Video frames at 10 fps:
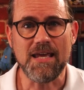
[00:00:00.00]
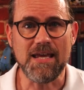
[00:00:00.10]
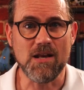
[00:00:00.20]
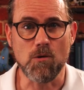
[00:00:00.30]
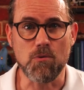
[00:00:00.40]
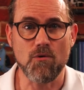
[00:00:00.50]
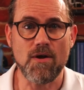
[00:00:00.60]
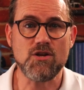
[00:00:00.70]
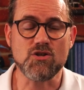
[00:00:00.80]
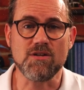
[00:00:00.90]
In
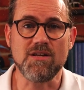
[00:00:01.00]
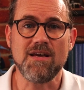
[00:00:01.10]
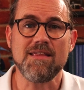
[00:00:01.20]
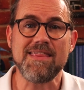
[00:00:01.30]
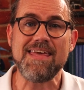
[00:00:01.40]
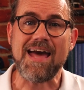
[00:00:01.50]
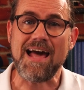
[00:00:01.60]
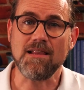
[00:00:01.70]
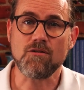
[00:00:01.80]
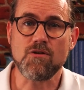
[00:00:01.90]
operation, the
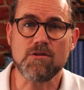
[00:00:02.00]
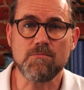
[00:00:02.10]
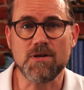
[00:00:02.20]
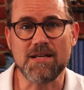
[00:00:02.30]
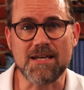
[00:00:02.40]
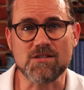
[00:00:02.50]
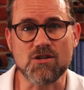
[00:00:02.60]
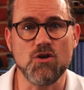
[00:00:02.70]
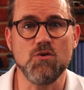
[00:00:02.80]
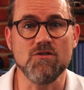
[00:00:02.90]
algorithm can
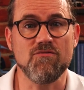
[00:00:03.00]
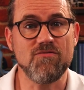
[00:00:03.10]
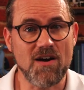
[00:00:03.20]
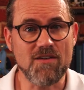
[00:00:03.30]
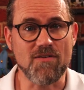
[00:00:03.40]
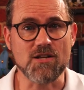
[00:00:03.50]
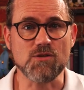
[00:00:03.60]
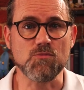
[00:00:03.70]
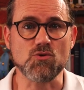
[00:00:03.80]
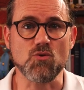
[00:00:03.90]
execute a
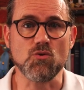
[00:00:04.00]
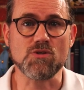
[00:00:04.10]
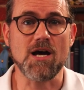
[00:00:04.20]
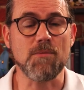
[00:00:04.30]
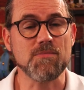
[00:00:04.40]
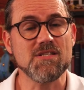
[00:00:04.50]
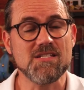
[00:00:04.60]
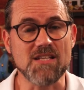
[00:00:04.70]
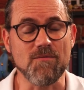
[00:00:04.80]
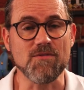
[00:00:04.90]
5-item sort up to
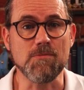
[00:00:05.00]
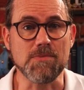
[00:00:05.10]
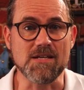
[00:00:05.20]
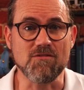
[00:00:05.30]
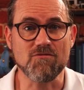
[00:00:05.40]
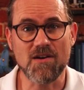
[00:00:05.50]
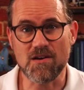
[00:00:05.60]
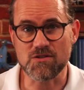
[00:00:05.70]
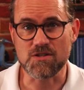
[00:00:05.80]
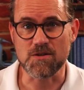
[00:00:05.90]
70%
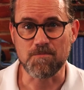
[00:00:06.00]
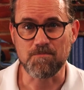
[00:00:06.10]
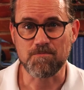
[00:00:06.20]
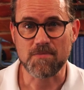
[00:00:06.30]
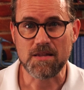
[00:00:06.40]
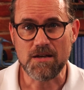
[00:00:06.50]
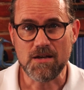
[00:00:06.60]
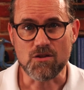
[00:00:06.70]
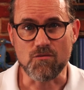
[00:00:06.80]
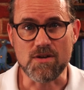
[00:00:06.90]
faster.
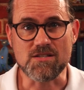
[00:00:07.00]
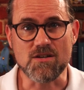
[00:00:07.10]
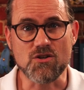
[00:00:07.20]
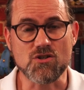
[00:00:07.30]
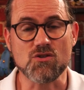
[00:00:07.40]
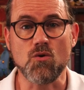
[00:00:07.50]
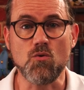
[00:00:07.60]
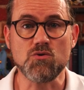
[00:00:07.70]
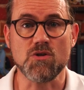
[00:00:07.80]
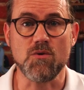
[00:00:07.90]
The research has
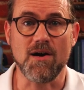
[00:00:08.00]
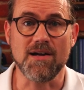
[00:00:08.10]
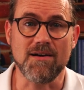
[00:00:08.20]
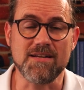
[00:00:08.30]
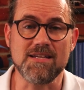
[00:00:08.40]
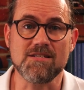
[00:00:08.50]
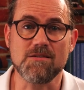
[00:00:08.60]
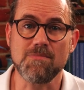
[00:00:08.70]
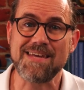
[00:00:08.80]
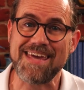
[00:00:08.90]
also highlighted
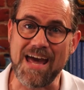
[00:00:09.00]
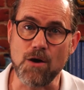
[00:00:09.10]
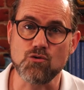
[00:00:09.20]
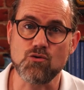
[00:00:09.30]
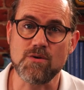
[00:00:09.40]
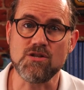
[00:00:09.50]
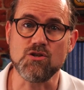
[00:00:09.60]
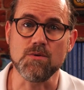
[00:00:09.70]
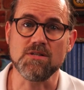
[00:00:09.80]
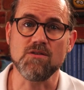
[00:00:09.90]
some
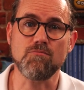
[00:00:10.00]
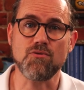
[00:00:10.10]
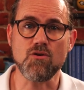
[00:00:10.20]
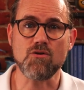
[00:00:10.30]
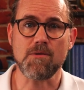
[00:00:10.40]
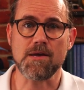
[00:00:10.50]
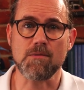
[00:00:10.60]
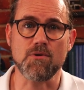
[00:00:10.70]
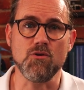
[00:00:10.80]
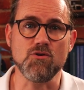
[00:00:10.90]
counterintuitive programming
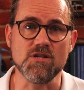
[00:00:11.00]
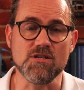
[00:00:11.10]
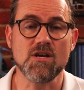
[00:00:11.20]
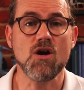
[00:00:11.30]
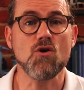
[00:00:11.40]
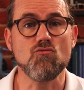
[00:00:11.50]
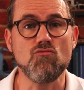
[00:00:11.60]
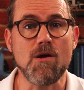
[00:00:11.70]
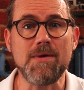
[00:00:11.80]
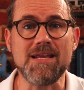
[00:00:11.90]
approaches,
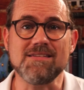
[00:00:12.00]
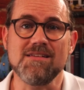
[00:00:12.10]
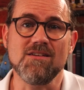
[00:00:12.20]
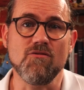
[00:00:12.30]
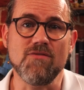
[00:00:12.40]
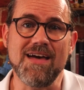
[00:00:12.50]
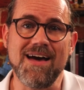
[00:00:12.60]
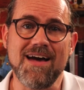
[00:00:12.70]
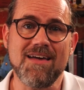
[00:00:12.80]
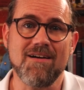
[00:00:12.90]
reminiscent of their
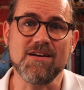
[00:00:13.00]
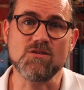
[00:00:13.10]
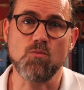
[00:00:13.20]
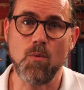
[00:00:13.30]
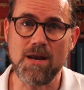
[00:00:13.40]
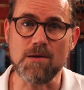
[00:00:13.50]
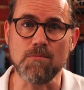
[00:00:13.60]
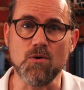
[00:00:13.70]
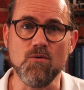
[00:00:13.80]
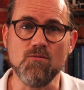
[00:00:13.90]
AI's winning
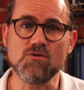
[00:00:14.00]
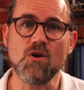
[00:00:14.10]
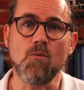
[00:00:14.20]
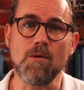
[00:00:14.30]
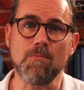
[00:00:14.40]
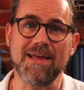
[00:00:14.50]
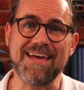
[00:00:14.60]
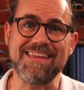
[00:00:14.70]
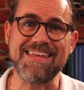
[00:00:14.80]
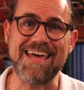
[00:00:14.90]
moves when
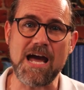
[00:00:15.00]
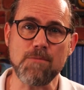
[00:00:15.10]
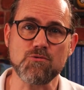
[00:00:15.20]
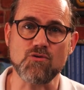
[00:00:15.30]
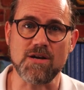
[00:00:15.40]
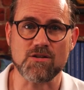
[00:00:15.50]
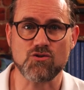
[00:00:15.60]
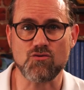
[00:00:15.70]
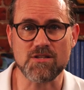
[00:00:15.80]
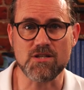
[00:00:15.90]
playing the abstract
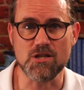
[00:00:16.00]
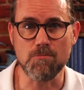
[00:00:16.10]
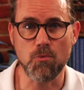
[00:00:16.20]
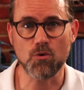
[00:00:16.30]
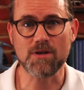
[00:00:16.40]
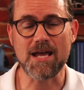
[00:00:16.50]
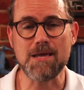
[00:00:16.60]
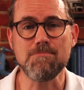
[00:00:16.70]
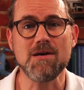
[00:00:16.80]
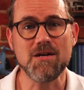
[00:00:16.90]
strategy board
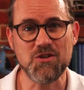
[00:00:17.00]
game,